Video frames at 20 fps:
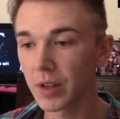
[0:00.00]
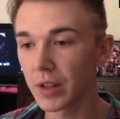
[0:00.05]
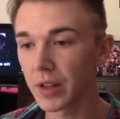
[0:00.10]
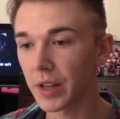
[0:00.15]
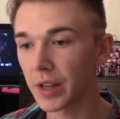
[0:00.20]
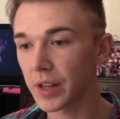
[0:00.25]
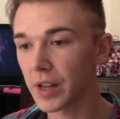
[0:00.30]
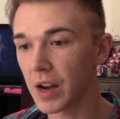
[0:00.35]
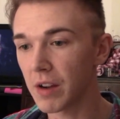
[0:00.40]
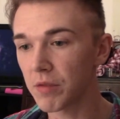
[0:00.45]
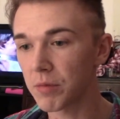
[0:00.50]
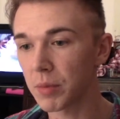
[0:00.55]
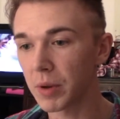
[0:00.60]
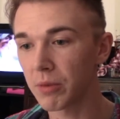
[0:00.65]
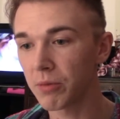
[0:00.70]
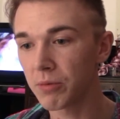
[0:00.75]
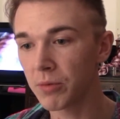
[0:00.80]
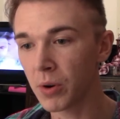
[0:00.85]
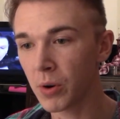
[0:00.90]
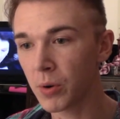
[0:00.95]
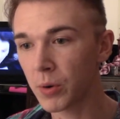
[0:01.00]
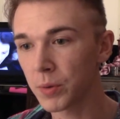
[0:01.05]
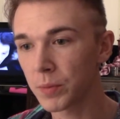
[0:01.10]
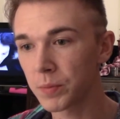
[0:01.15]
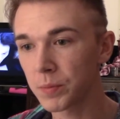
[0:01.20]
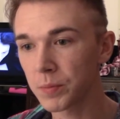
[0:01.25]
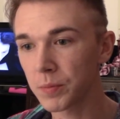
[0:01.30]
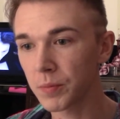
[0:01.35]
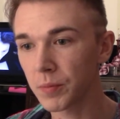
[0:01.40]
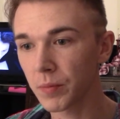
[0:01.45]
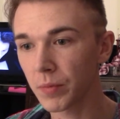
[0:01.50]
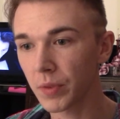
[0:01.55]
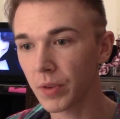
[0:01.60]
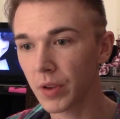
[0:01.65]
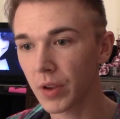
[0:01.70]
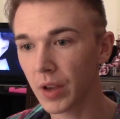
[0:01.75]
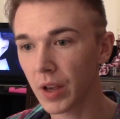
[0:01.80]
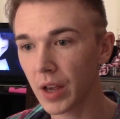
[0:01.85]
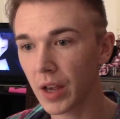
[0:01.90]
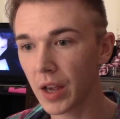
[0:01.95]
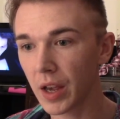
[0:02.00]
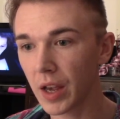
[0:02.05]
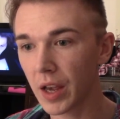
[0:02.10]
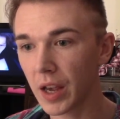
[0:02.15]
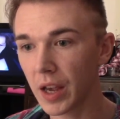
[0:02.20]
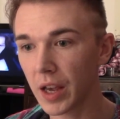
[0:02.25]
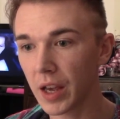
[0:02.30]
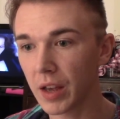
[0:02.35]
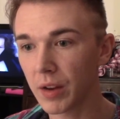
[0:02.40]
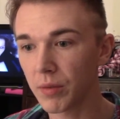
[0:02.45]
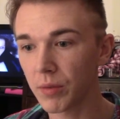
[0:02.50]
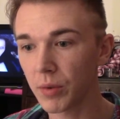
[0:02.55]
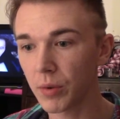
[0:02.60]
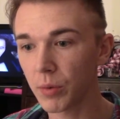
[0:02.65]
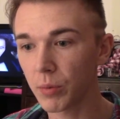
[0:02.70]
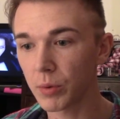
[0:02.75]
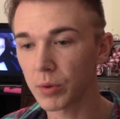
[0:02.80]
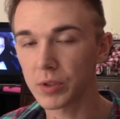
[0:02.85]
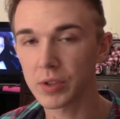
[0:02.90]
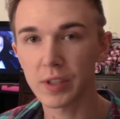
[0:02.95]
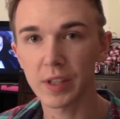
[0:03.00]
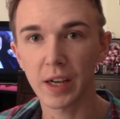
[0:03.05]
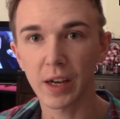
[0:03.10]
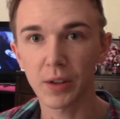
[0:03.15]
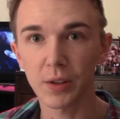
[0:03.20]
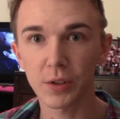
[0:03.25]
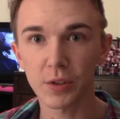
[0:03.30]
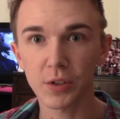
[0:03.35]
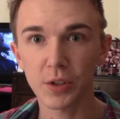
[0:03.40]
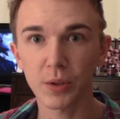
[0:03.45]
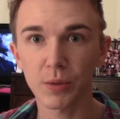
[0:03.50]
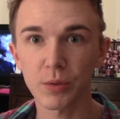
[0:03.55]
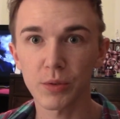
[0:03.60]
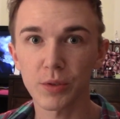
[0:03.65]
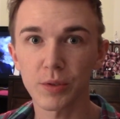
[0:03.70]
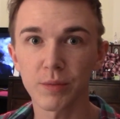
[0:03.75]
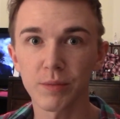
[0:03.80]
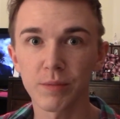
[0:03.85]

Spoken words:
I got from my phone, and we'll see how this goes.